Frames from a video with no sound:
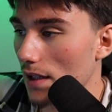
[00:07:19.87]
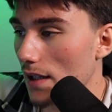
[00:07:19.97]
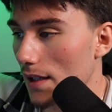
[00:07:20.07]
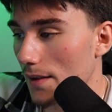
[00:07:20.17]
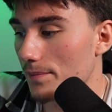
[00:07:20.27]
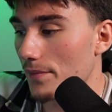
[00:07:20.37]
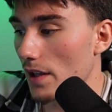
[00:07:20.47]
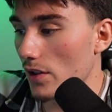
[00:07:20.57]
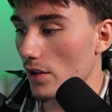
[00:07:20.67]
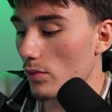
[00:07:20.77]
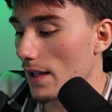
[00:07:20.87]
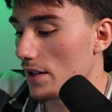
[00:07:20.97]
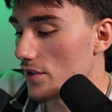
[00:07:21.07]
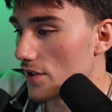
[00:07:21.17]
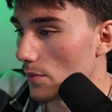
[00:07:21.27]
a good
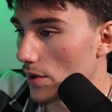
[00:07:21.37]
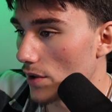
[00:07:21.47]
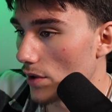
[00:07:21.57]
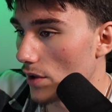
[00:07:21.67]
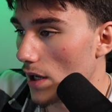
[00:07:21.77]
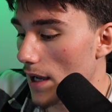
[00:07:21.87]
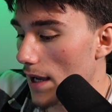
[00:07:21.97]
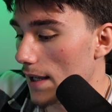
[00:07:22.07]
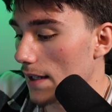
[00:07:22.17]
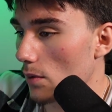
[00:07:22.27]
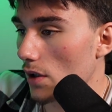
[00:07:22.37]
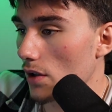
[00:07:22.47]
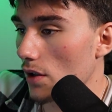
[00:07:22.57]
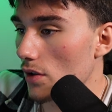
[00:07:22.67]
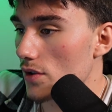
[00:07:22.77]
relationship with her. And now we're
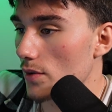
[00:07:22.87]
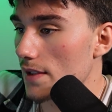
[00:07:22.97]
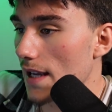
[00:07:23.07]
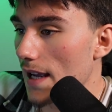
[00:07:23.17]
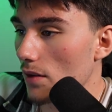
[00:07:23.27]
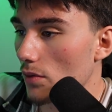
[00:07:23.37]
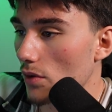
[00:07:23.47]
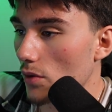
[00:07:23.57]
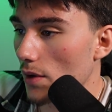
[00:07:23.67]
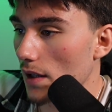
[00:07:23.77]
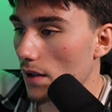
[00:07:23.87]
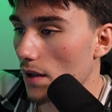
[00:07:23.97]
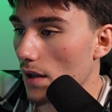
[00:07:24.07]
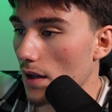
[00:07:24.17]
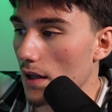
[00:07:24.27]
gonna go to Tank real quick.
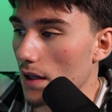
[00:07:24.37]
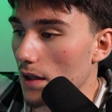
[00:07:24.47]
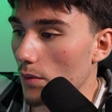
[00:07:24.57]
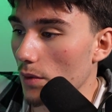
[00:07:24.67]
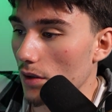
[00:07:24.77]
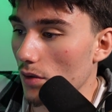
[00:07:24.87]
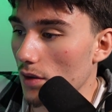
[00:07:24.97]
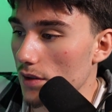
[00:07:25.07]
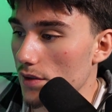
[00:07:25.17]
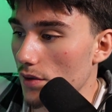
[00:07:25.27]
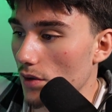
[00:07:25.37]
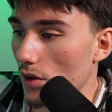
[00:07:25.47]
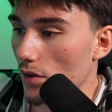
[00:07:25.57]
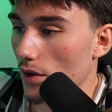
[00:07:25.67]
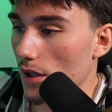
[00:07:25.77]
We are going to
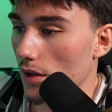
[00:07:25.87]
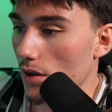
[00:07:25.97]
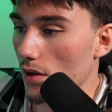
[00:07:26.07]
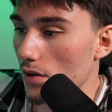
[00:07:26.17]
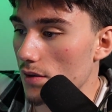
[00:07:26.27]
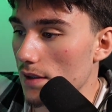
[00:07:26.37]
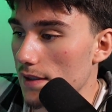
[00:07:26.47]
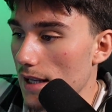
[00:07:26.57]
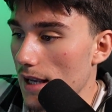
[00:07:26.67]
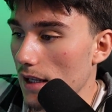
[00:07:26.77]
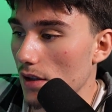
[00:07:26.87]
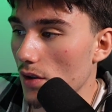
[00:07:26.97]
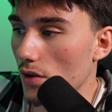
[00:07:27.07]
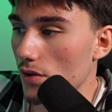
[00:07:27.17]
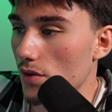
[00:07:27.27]
go here to Tank,
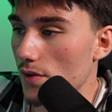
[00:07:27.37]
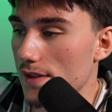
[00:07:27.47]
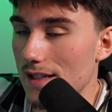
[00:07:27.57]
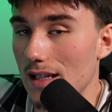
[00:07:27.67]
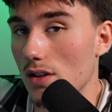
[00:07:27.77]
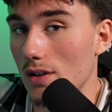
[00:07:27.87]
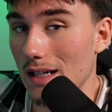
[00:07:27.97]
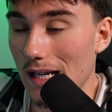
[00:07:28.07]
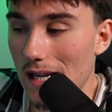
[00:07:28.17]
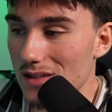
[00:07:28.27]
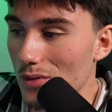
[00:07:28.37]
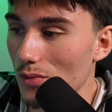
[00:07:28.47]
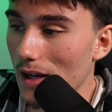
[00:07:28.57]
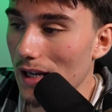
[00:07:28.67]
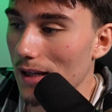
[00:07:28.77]
go to see her engagement
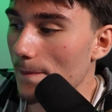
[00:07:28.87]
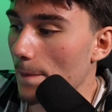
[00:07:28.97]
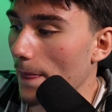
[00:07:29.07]
rating,